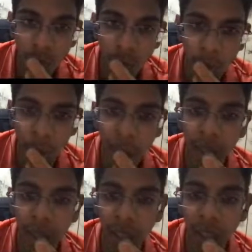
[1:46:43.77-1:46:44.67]
Maybe
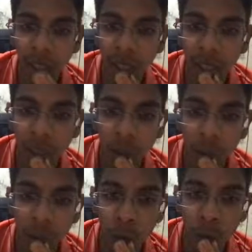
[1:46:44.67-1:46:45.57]
Knight
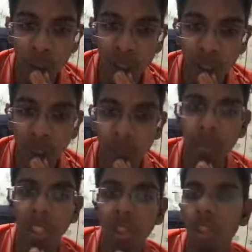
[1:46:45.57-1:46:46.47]
E2, Rook C1,
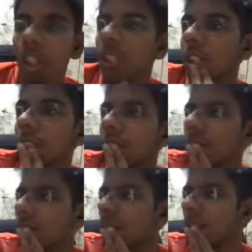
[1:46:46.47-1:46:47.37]
pressure on C6.
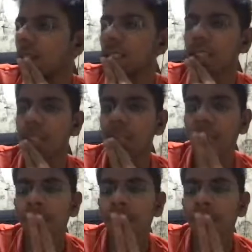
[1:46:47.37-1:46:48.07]
Yeah, that's nice.